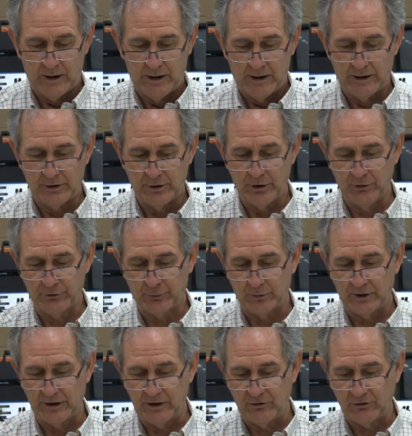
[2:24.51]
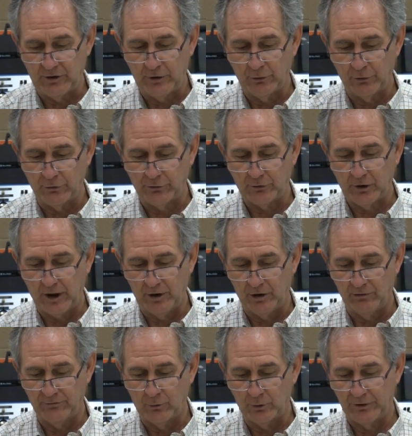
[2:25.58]
In a news release, Kendall
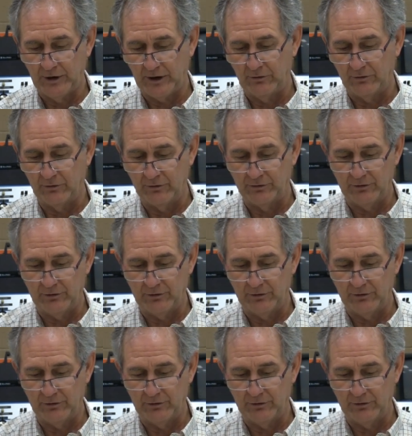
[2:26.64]
Scudder for Texas